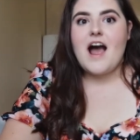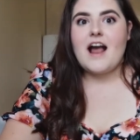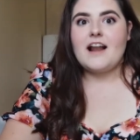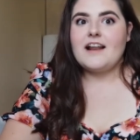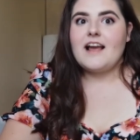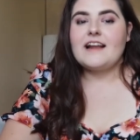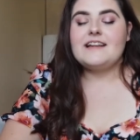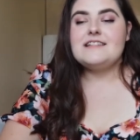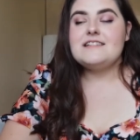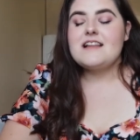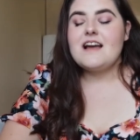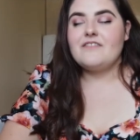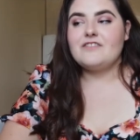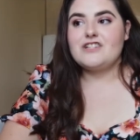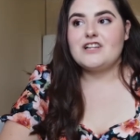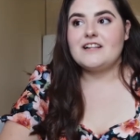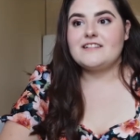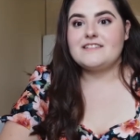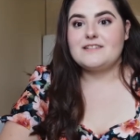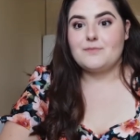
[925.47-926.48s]
And I didn't have a
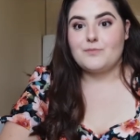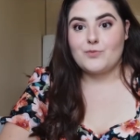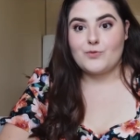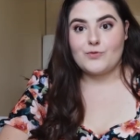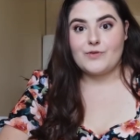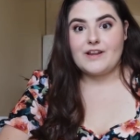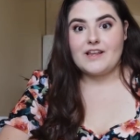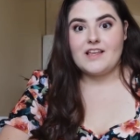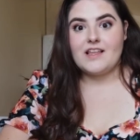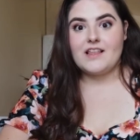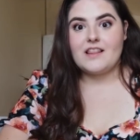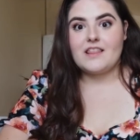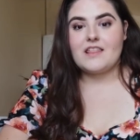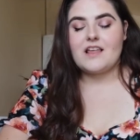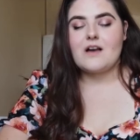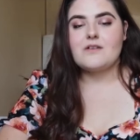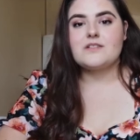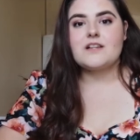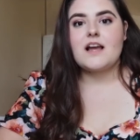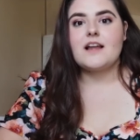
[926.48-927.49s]
chance to breathe.
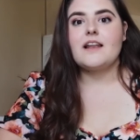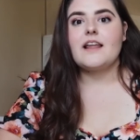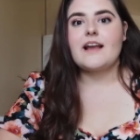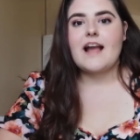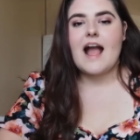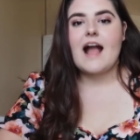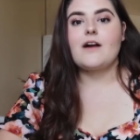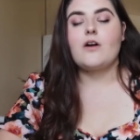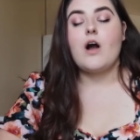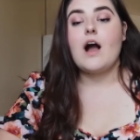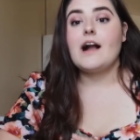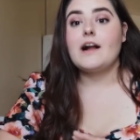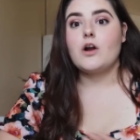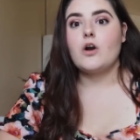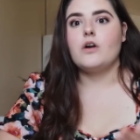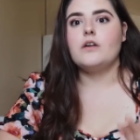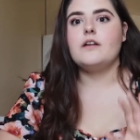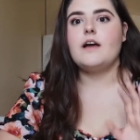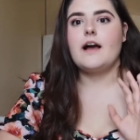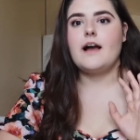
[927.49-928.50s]
I was kind of like, hang
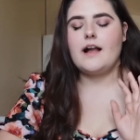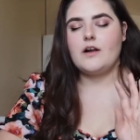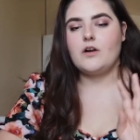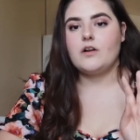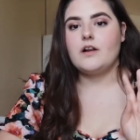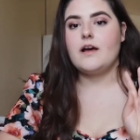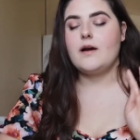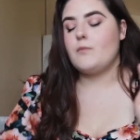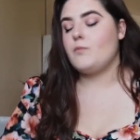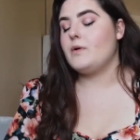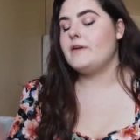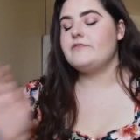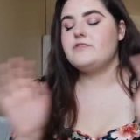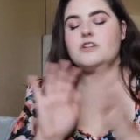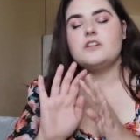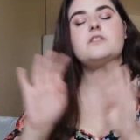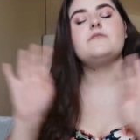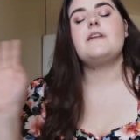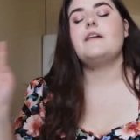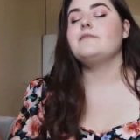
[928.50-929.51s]
on. We've
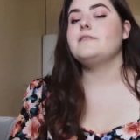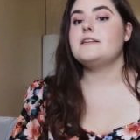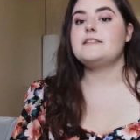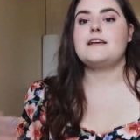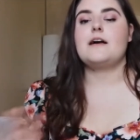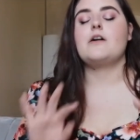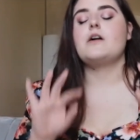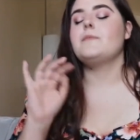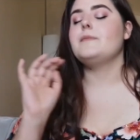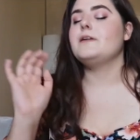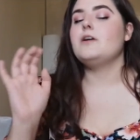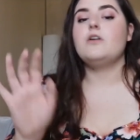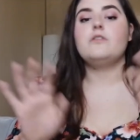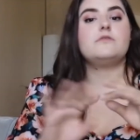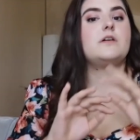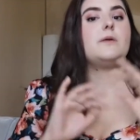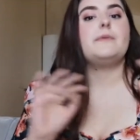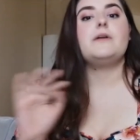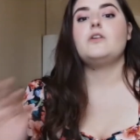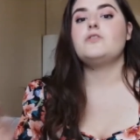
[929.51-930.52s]
just found this out. Can we
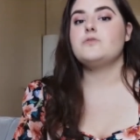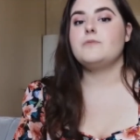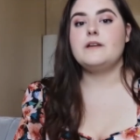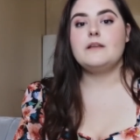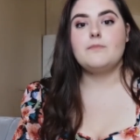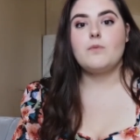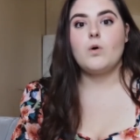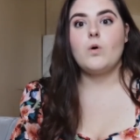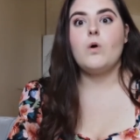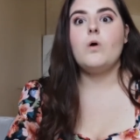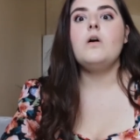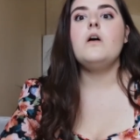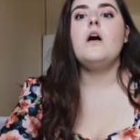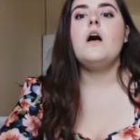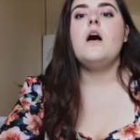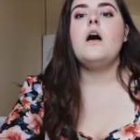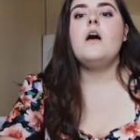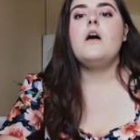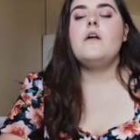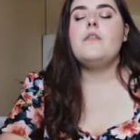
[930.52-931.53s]
not do any more?
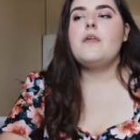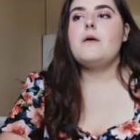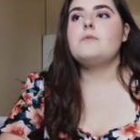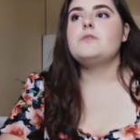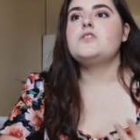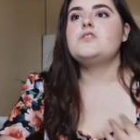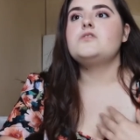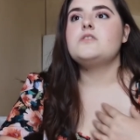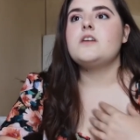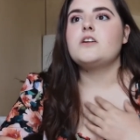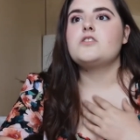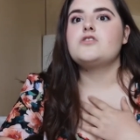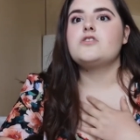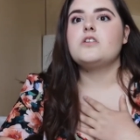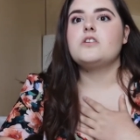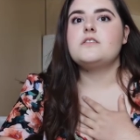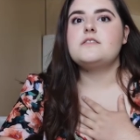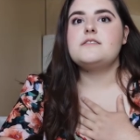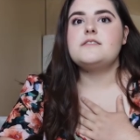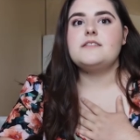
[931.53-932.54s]
There were so
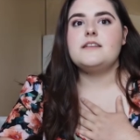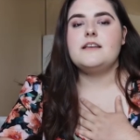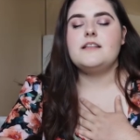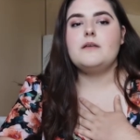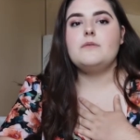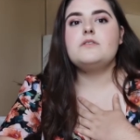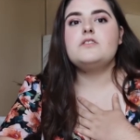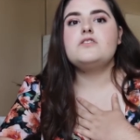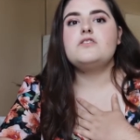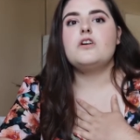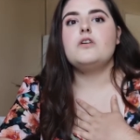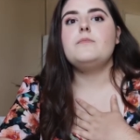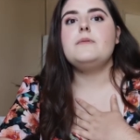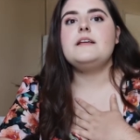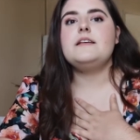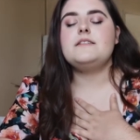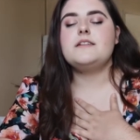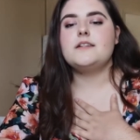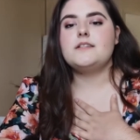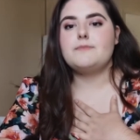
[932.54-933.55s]

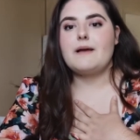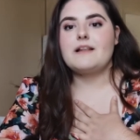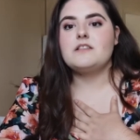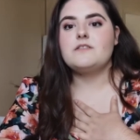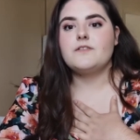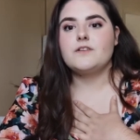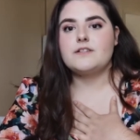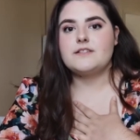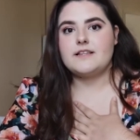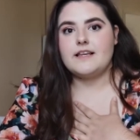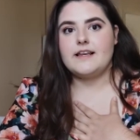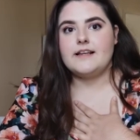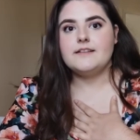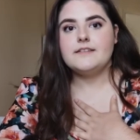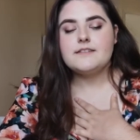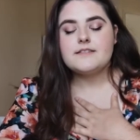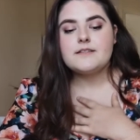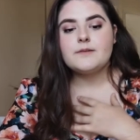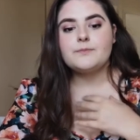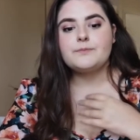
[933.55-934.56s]
many suspenseful
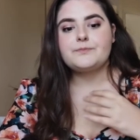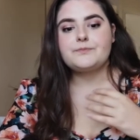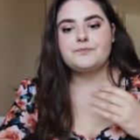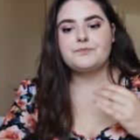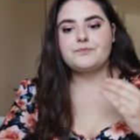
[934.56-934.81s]
scenes